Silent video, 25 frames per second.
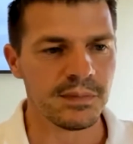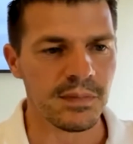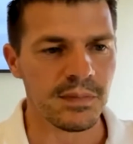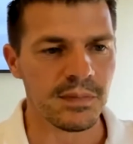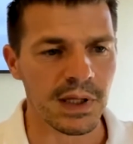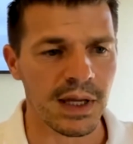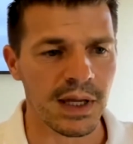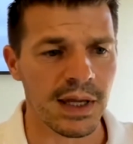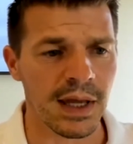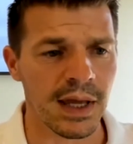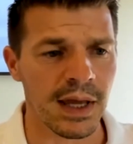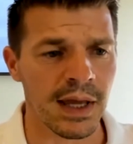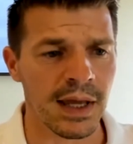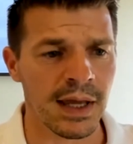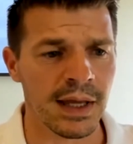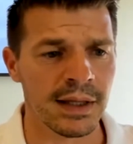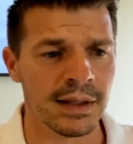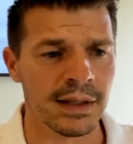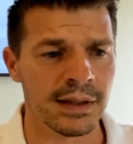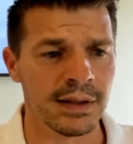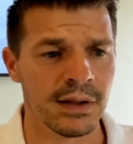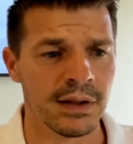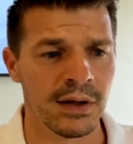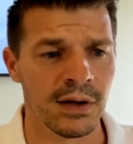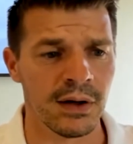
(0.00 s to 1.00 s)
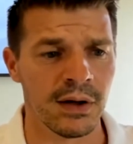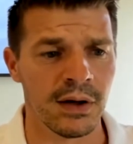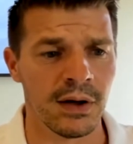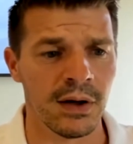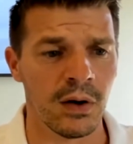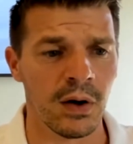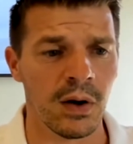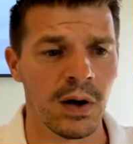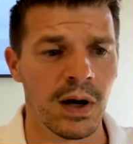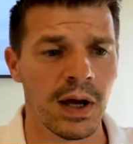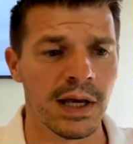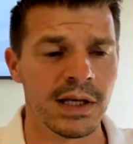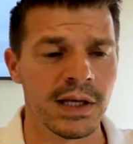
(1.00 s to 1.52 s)
and
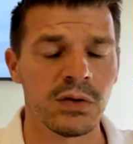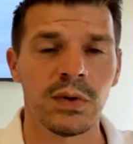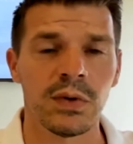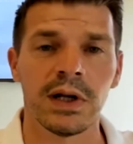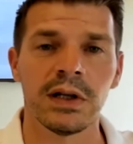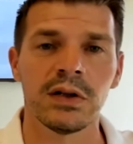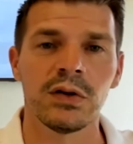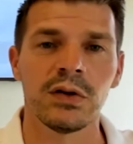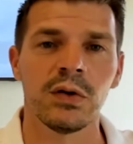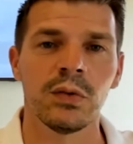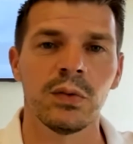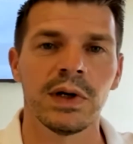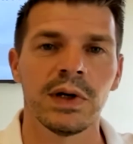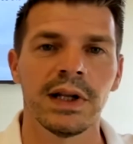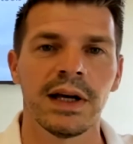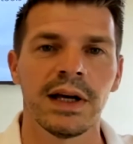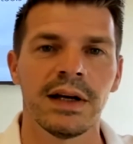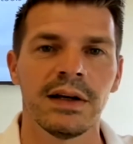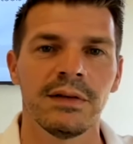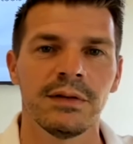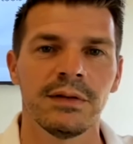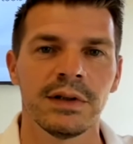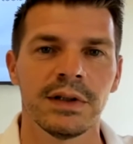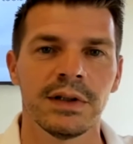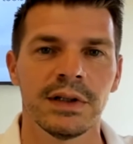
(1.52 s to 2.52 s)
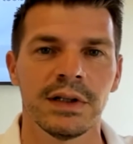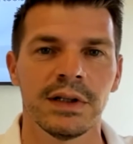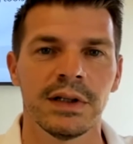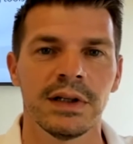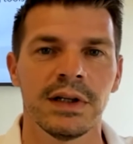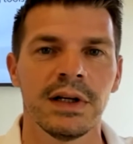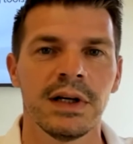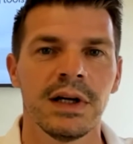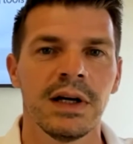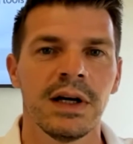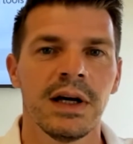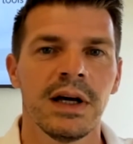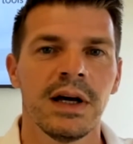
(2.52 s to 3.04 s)
as well you will have
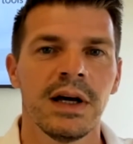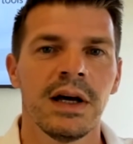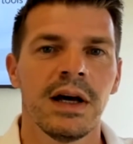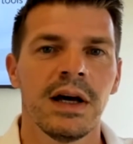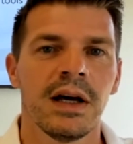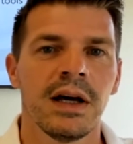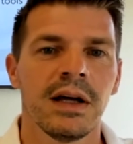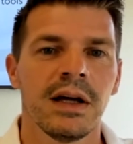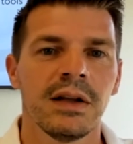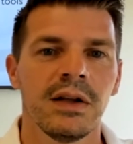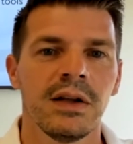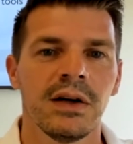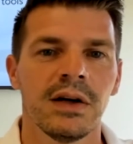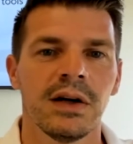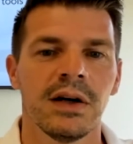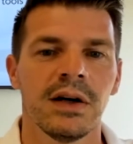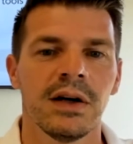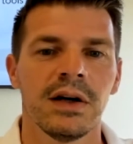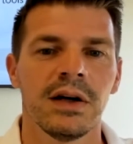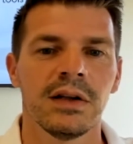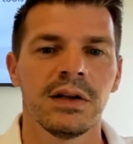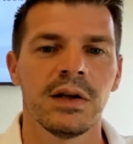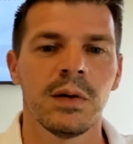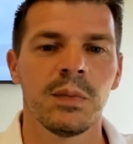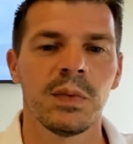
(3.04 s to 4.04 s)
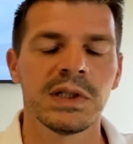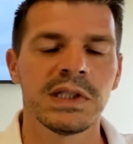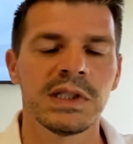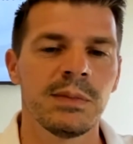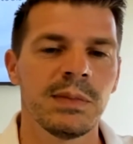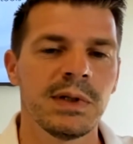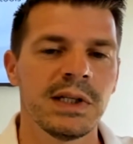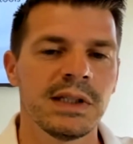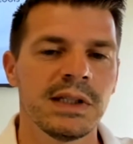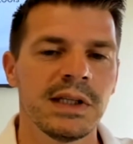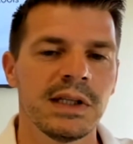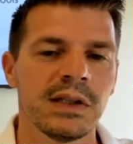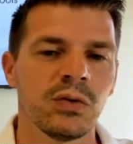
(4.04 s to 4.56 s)
the
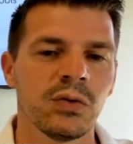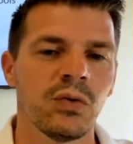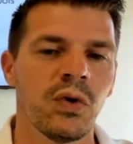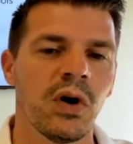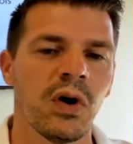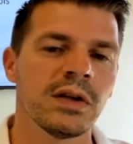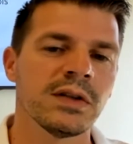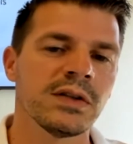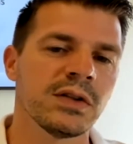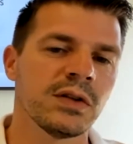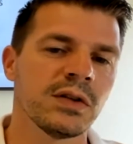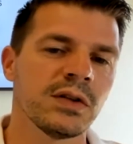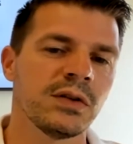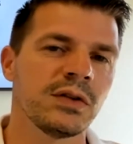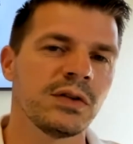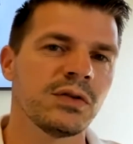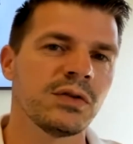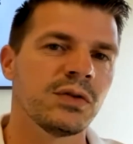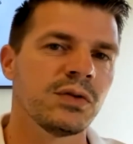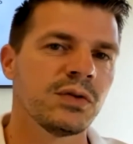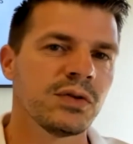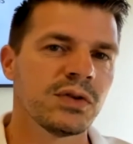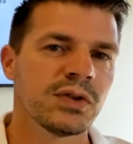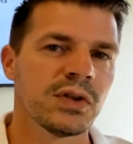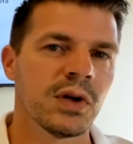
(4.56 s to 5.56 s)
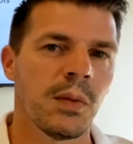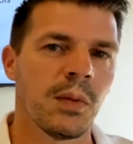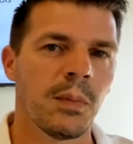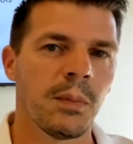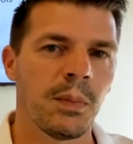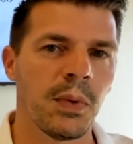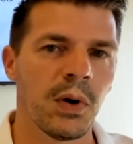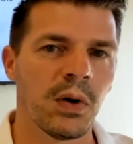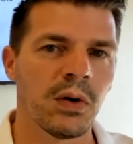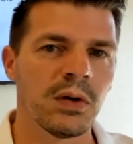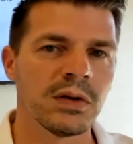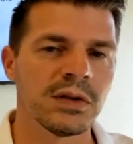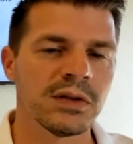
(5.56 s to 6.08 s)
possibility to answer to some
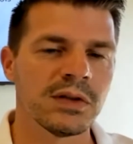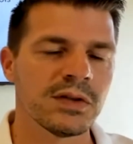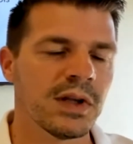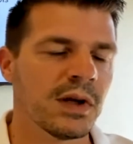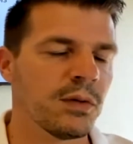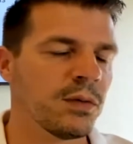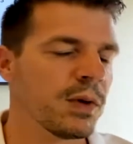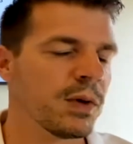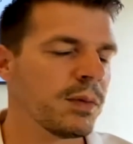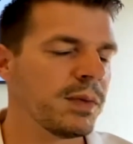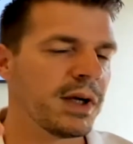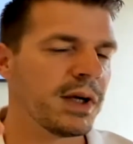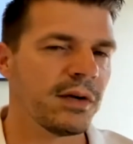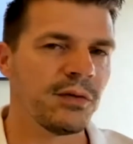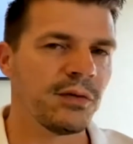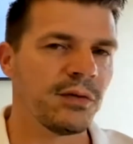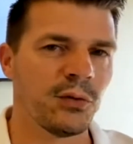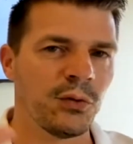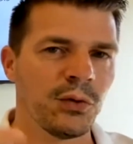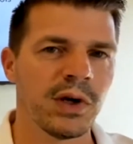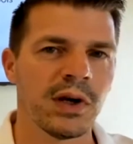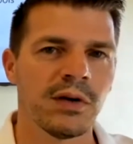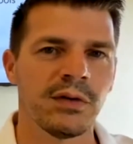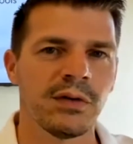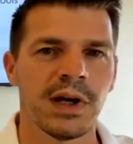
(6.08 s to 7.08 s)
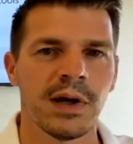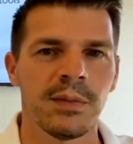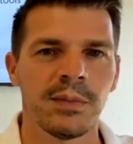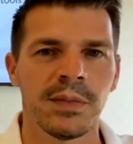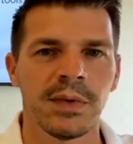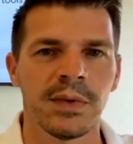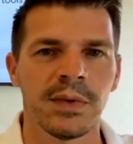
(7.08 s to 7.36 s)
polls. There will be 3 of them